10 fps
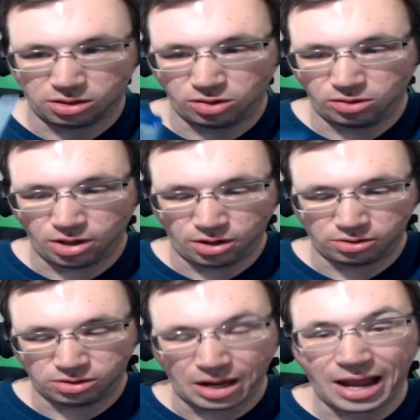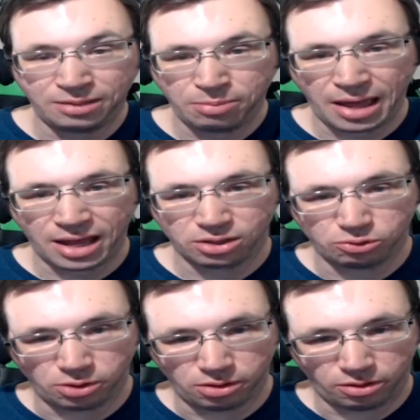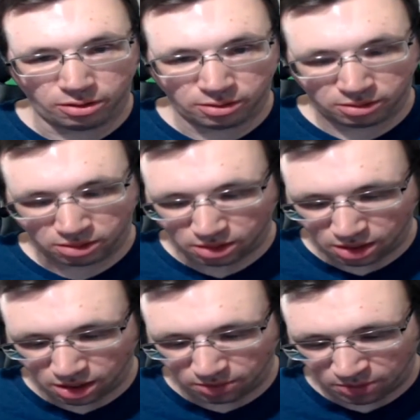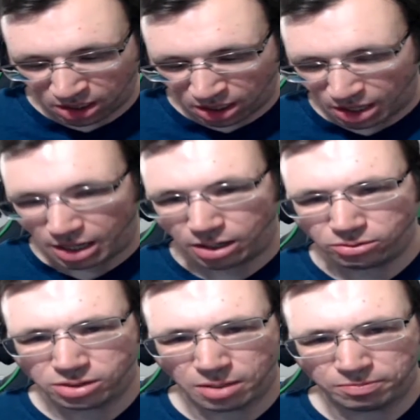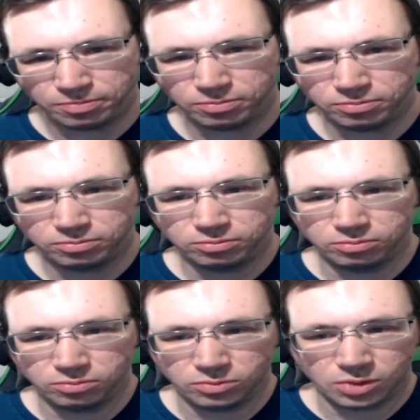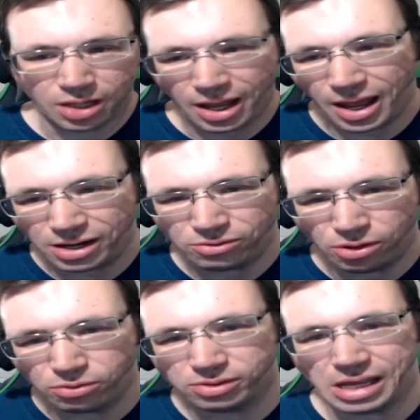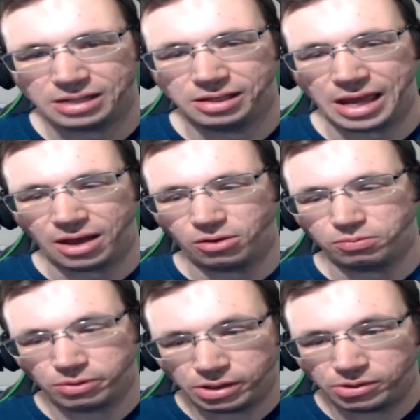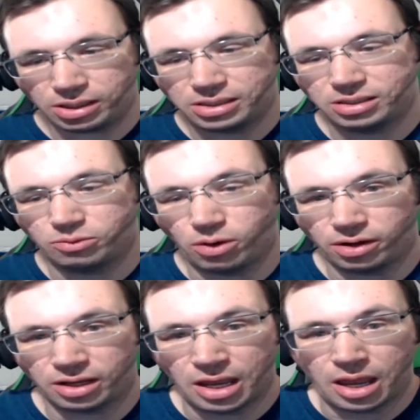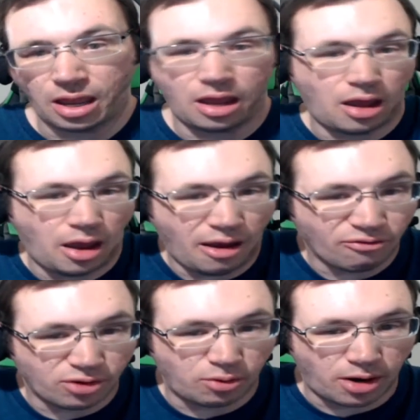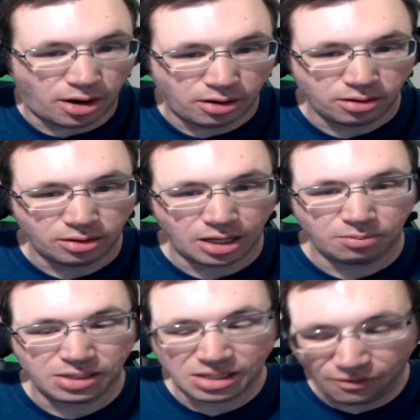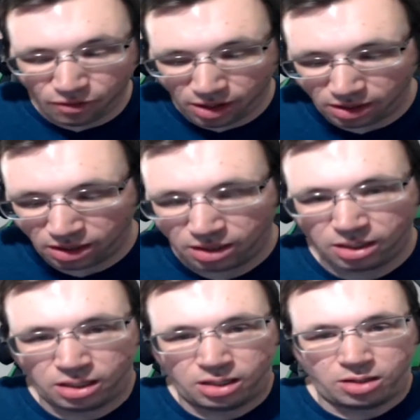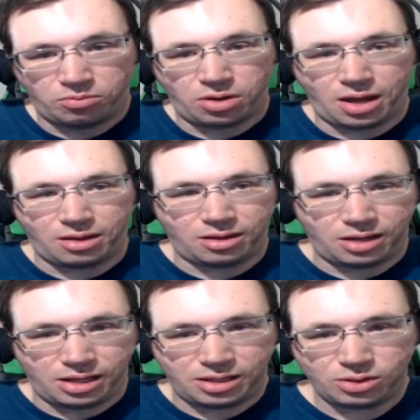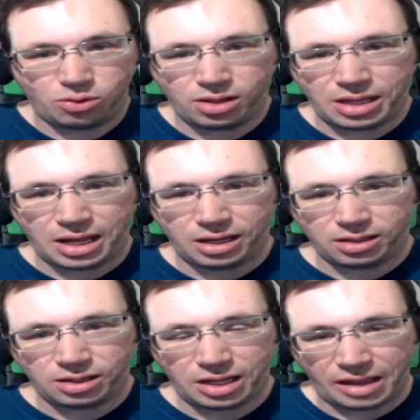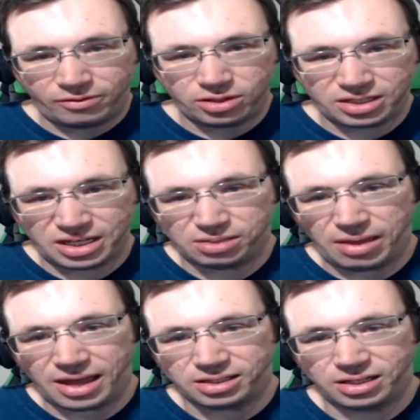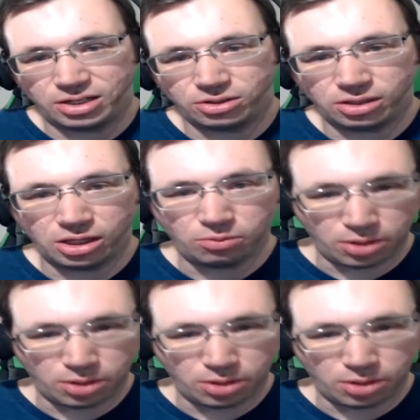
There's nine packs worth. Uh, I know some. I, I don't know exactly how pre-releases work everywhere. They could be different, but in this one they they gave you the six packs initially. You built